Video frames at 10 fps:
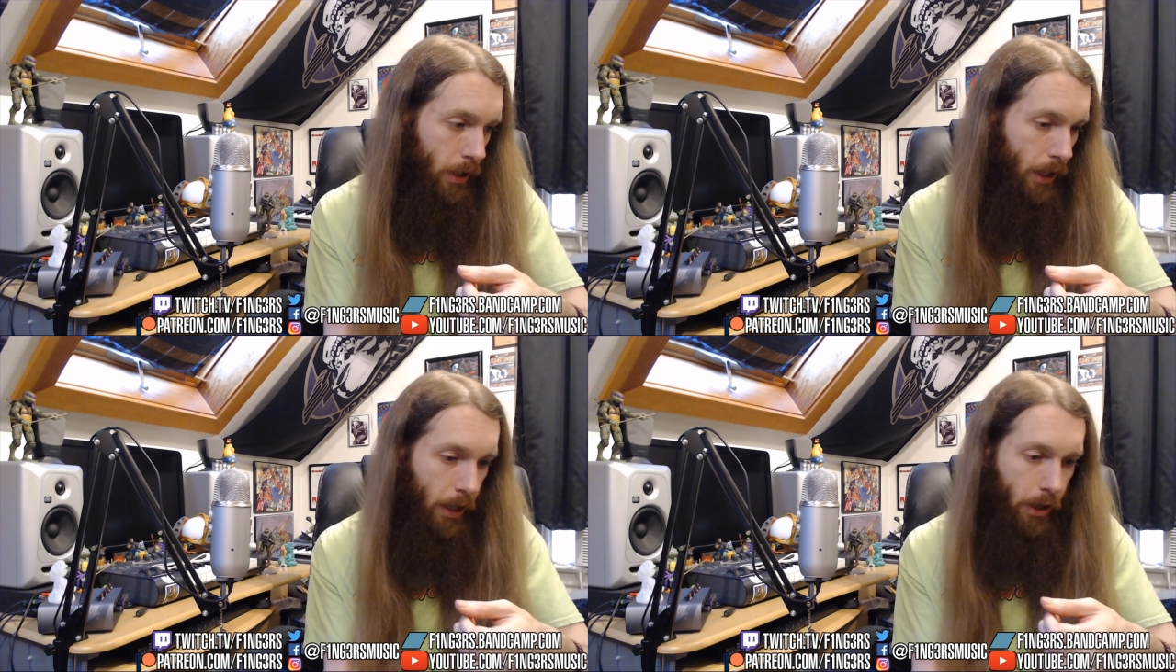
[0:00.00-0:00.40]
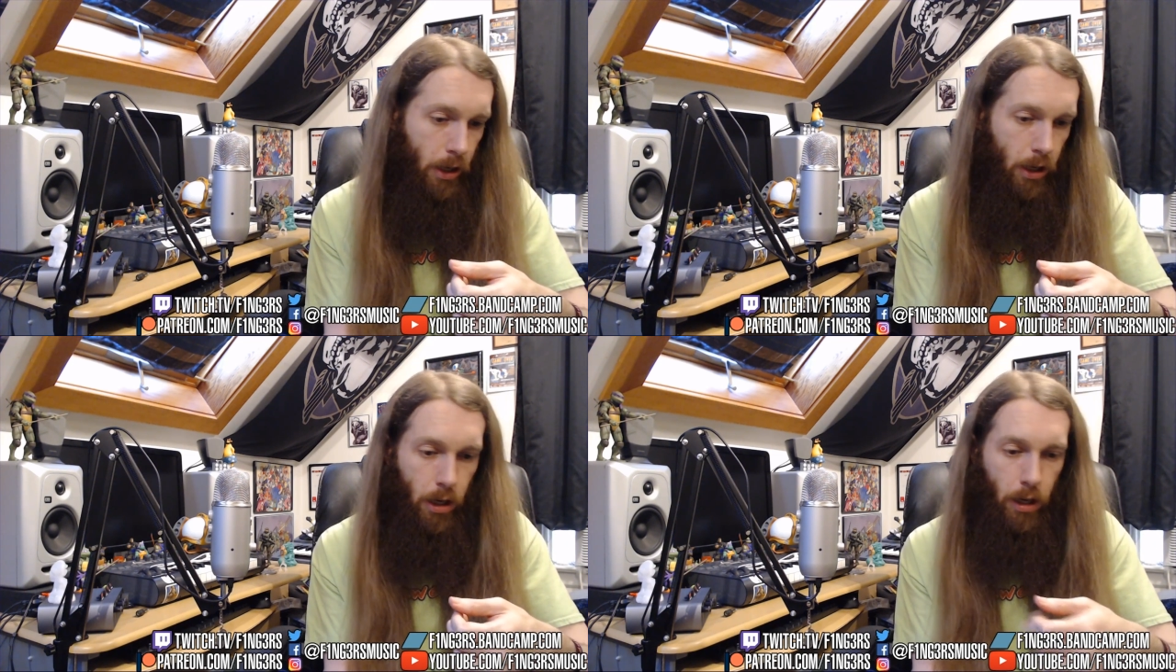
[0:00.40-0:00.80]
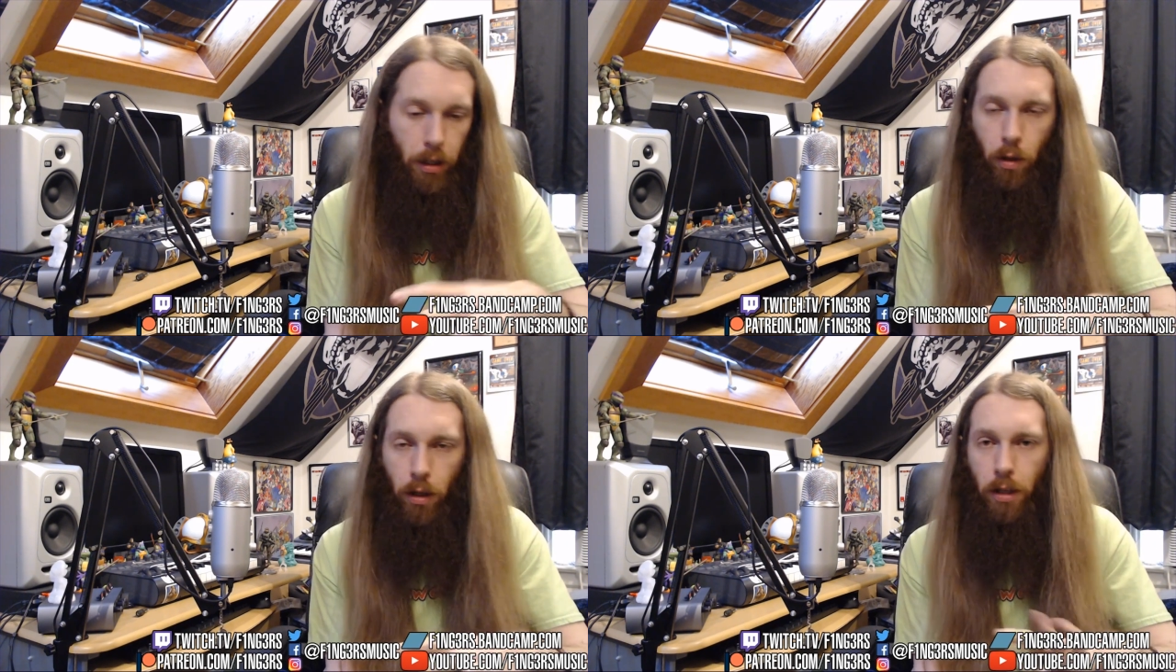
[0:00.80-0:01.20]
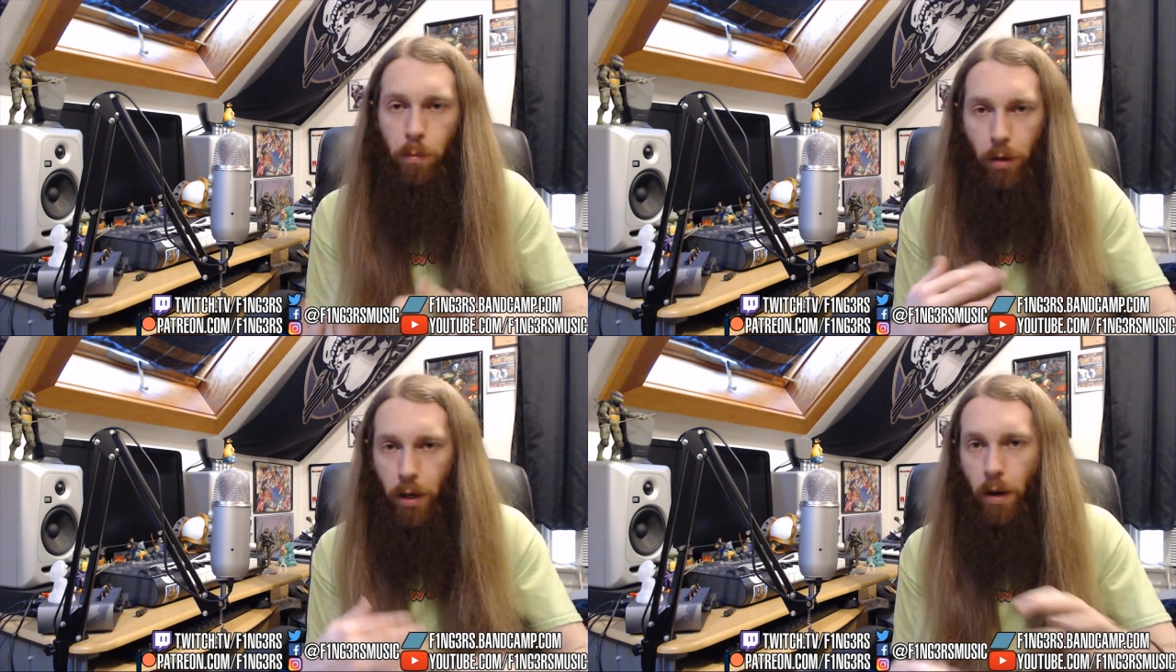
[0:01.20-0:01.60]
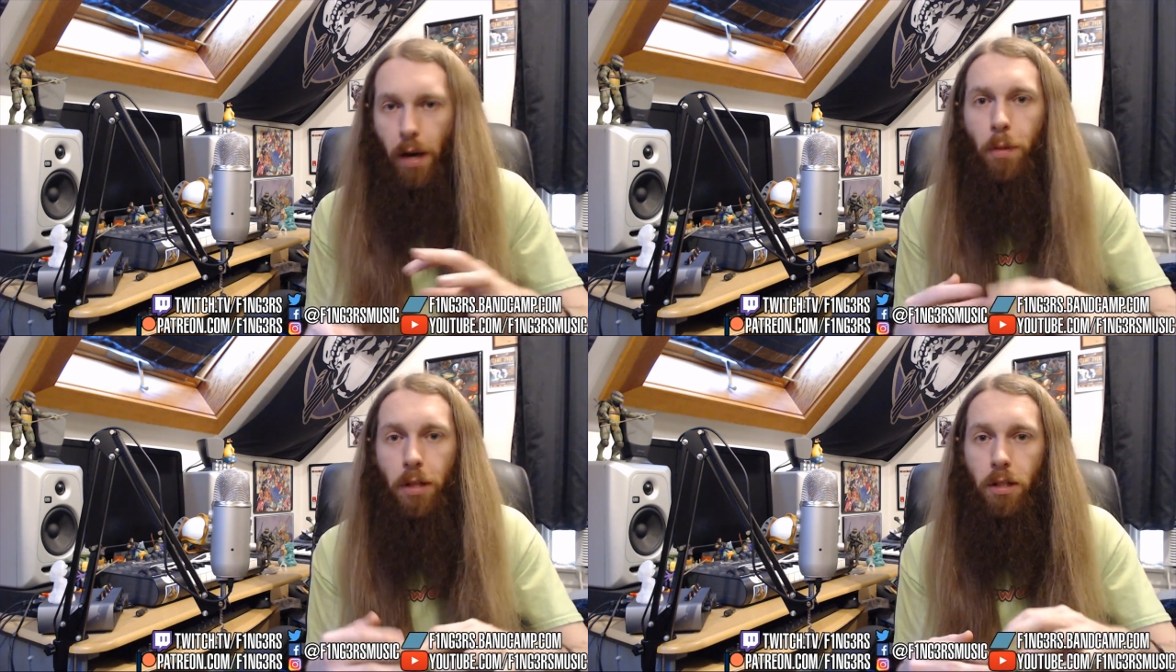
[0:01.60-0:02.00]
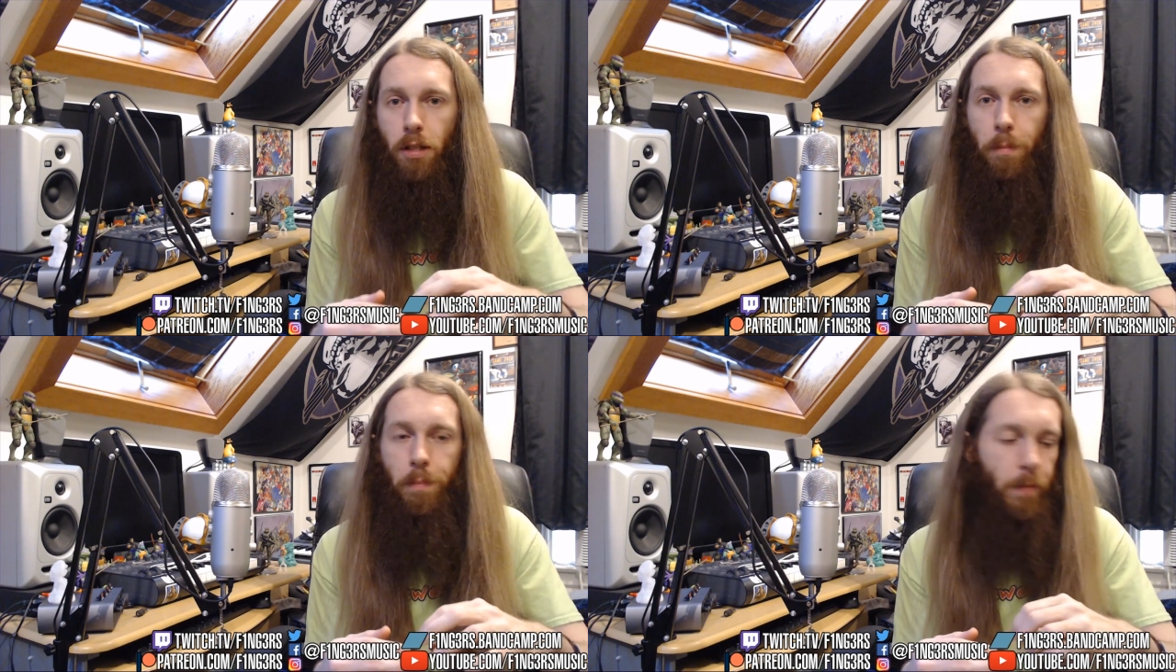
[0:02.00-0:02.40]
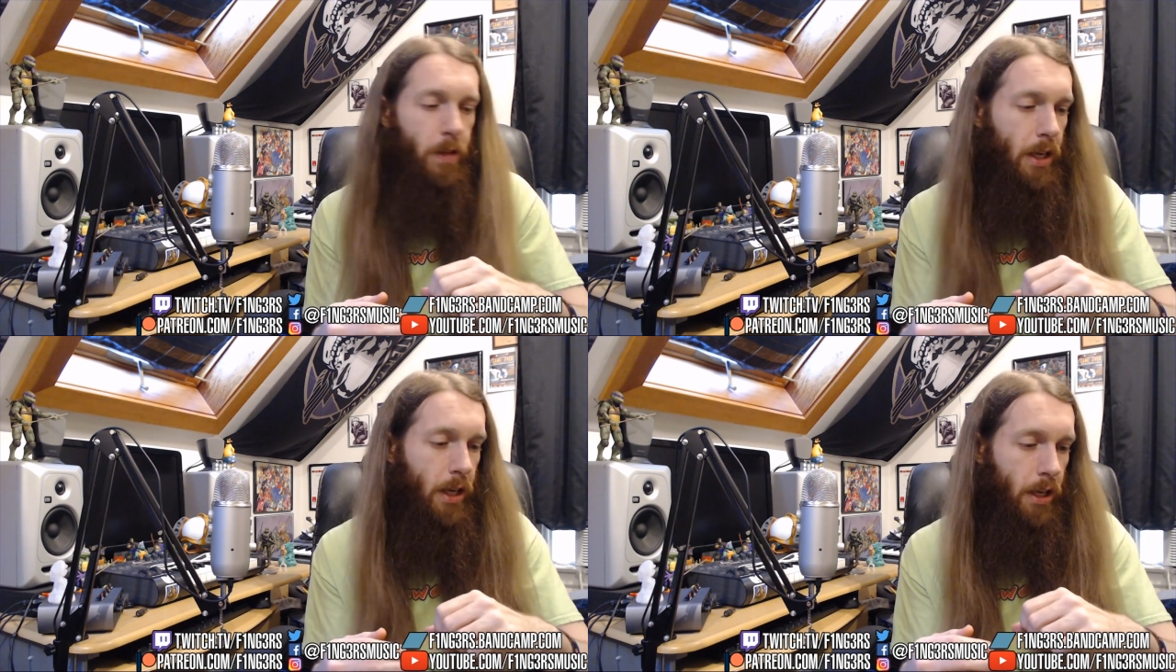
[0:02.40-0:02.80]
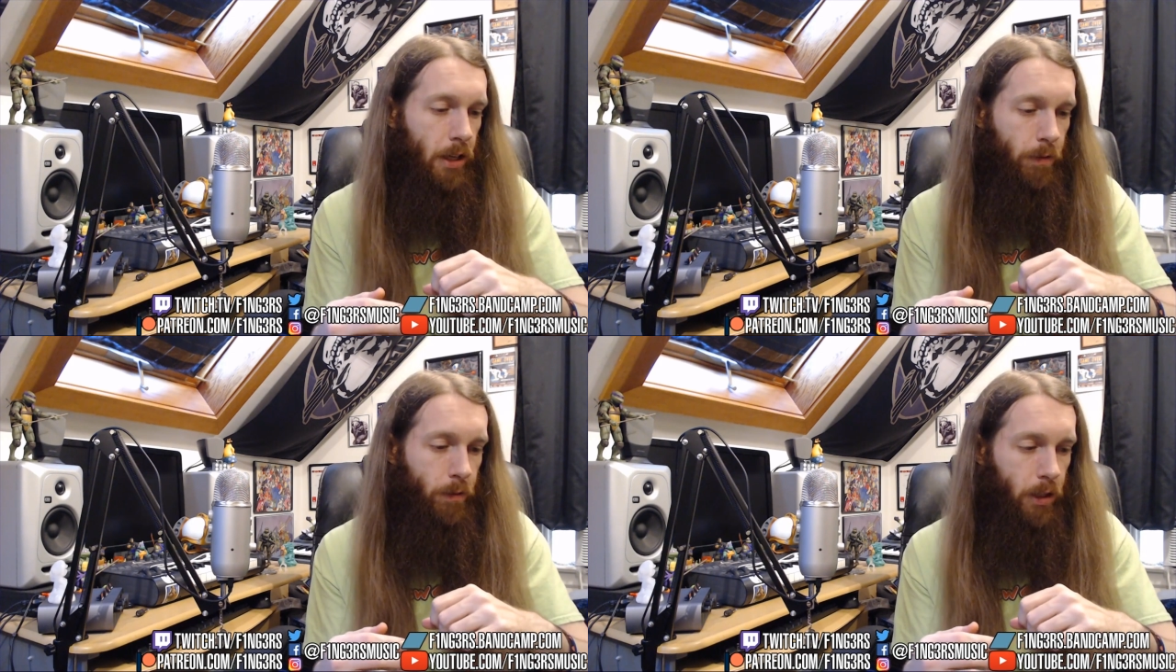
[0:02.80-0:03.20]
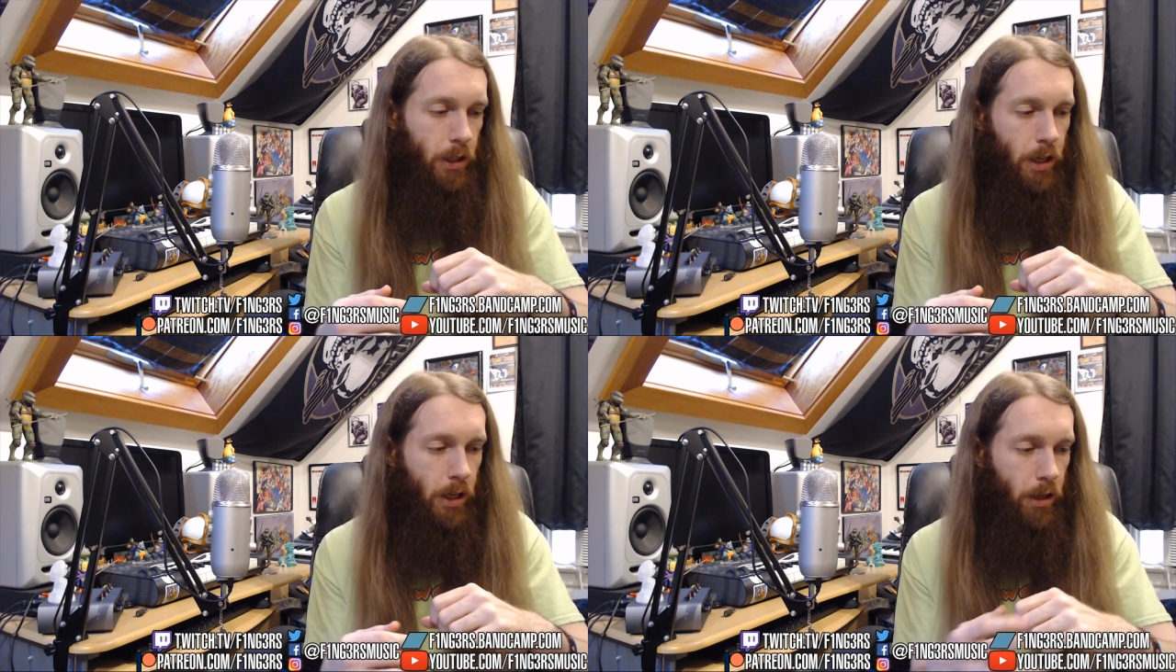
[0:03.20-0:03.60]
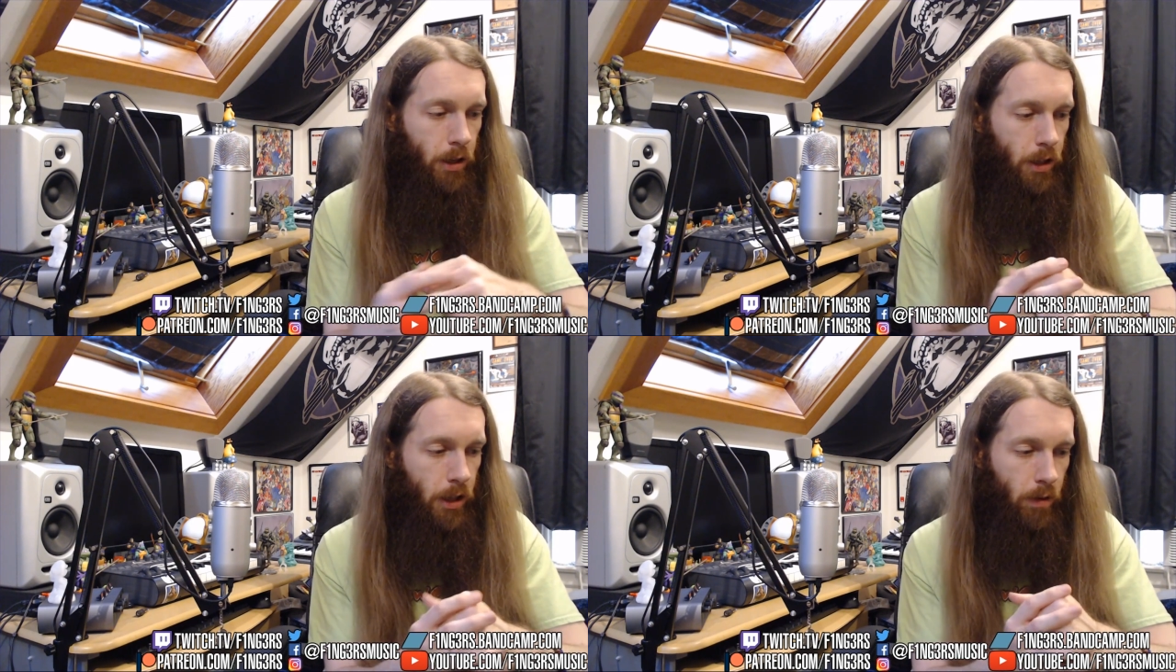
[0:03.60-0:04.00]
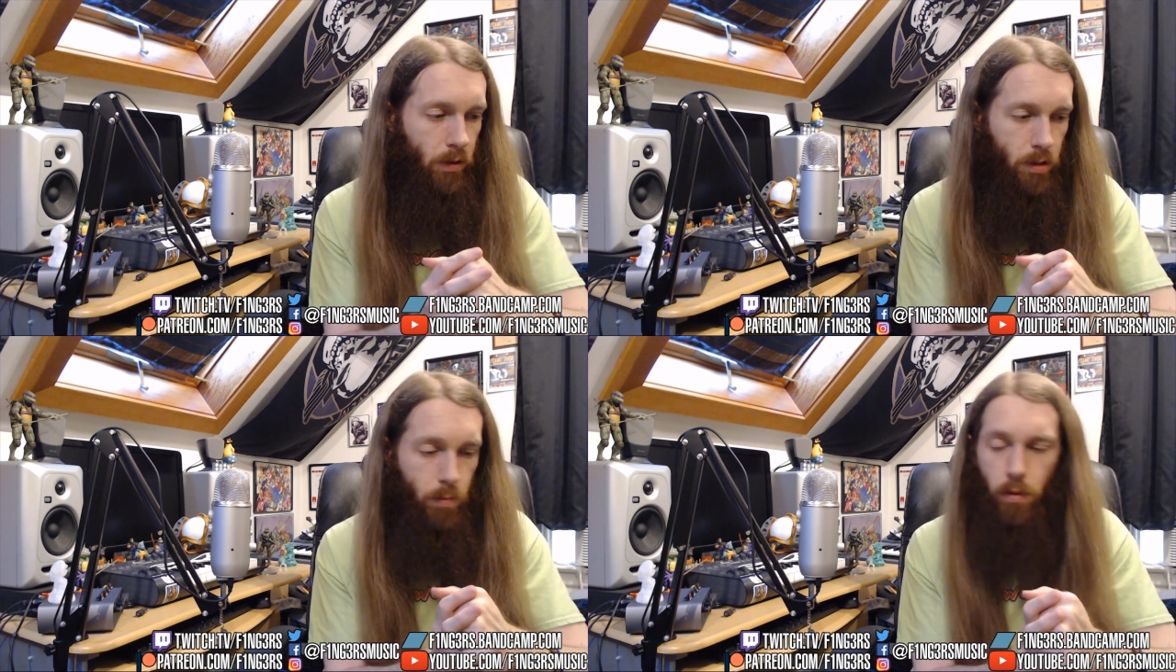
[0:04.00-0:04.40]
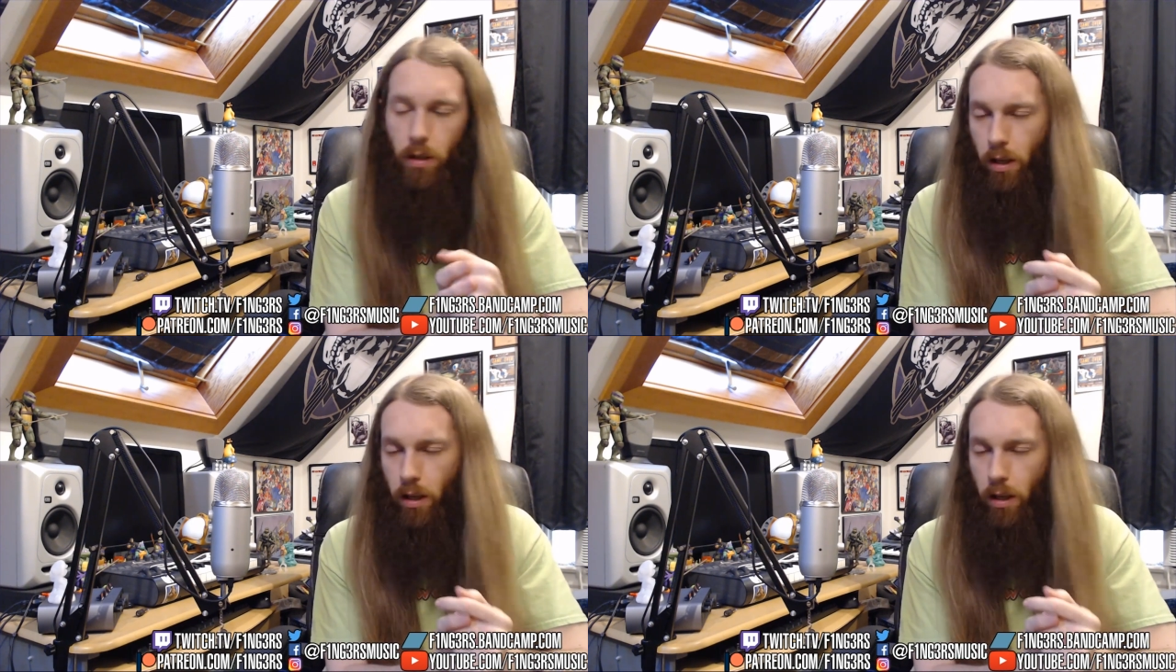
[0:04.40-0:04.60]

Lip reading: gonna play around with it some and definitely give it some